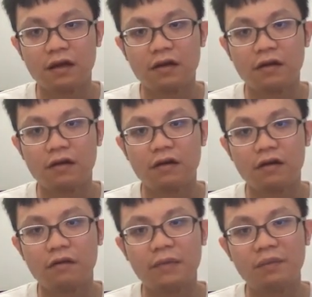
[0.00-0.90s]

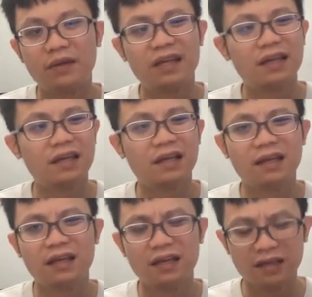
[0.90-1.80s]
or
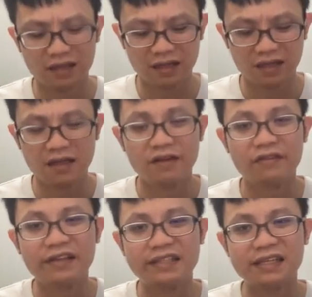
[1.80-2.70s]
maybe
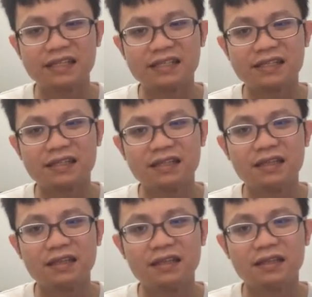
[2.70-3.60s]

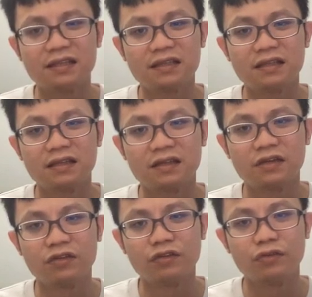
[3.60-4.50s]
resistance
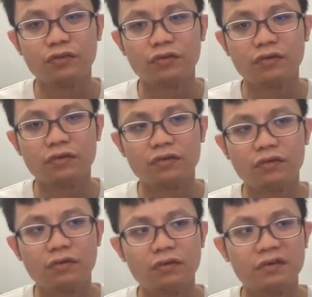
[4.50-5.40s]

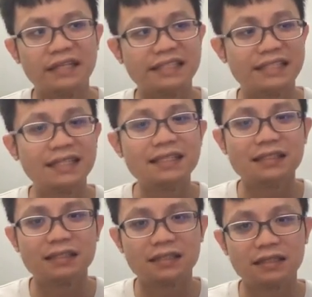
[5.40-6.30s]
to
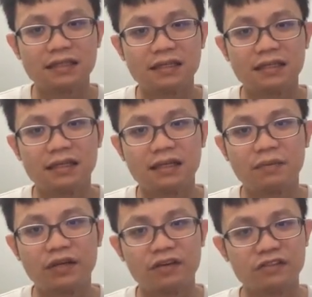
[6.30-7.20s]
disease,
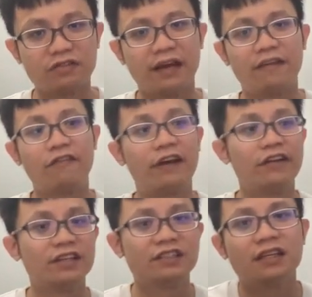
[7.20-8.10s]
because you have
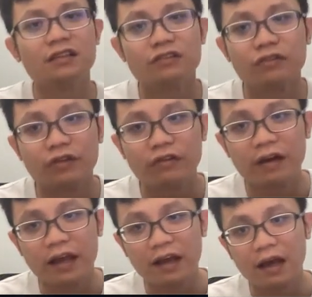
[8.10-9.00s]
variation, so you
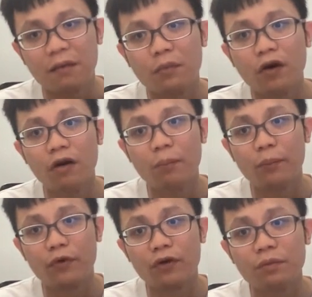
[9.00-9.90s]
are more
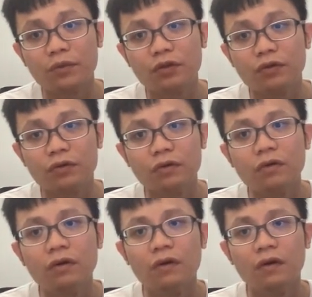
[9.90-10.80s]
prone to